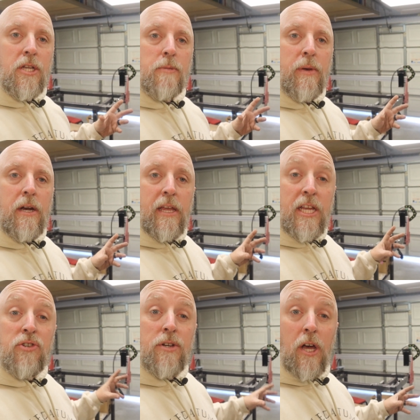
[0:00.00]
just been an
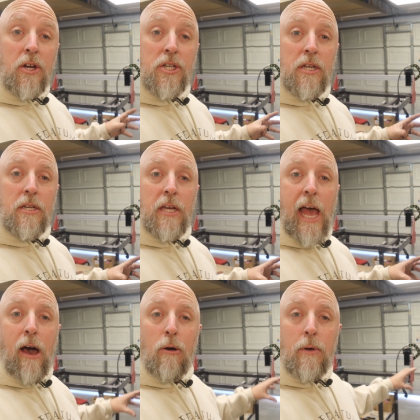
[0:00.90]
introduction to
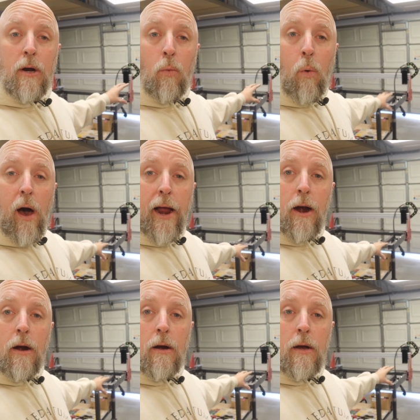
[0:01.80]
how I'm gonna
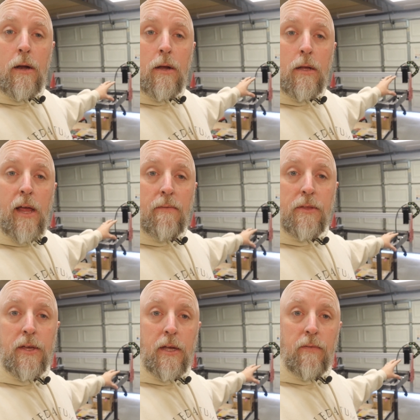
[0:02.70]
wire
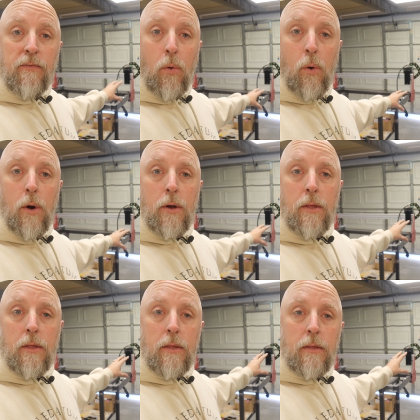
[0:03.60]
everything for
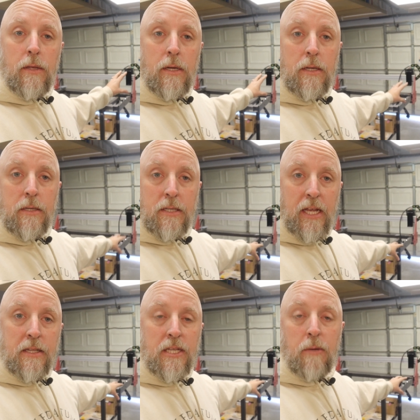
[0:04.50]
the
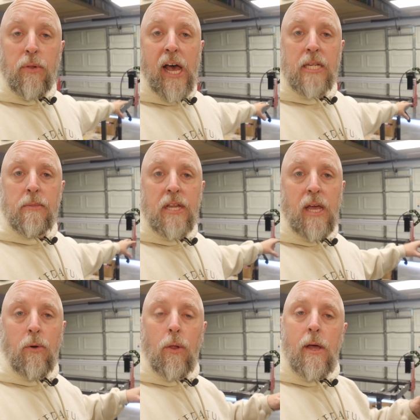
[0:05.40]
CNC plasma
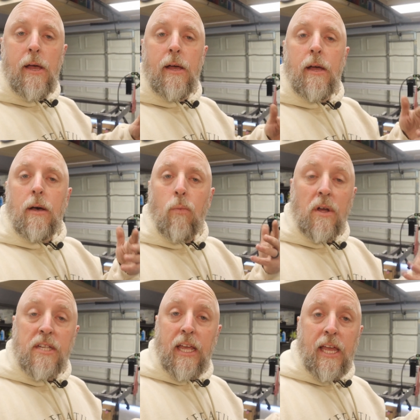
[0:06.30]
table.
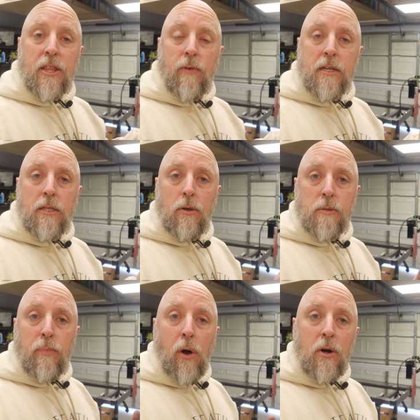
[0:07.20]
Once I get the rest of
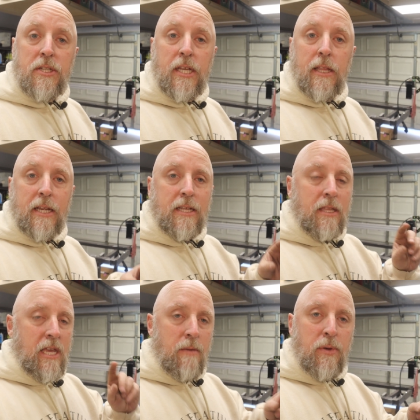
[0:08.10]
those parts in, like I
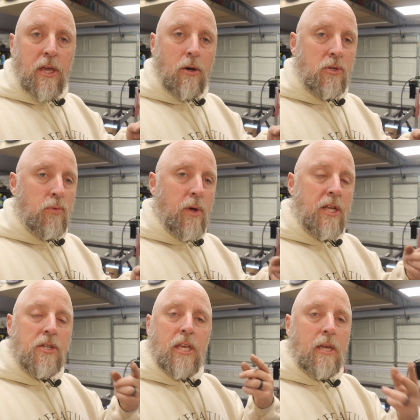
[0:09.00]
said, the EPO
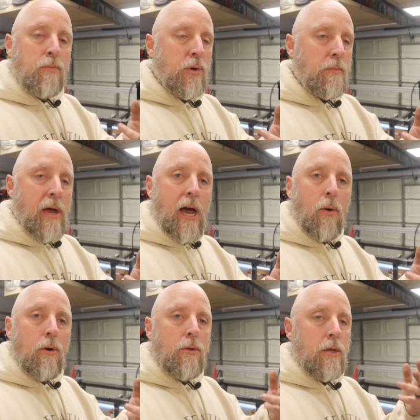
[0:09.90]
switch, the input
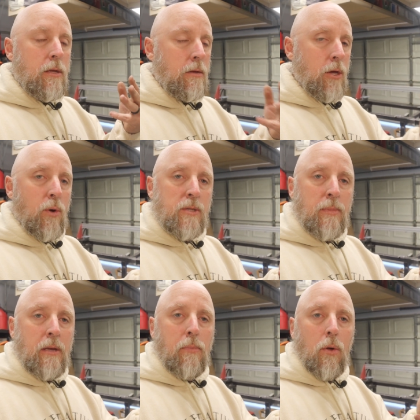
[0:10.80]
power, the
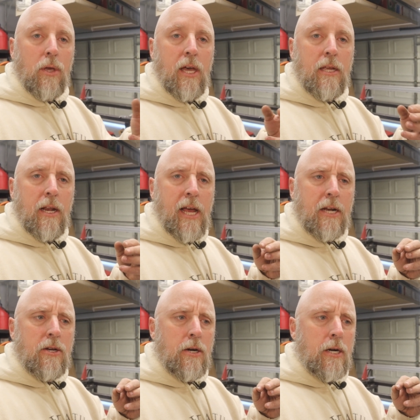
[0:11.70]
USB bulkhead
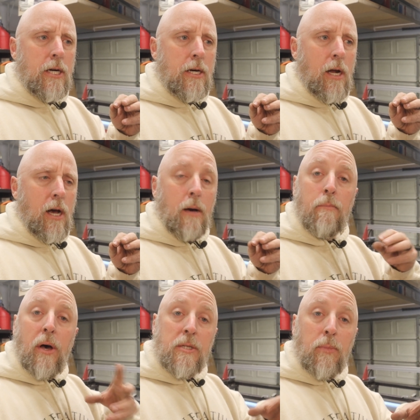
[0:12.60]
connector, uh,
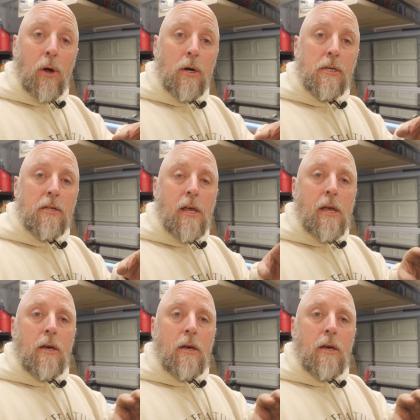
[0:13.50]
bus bars,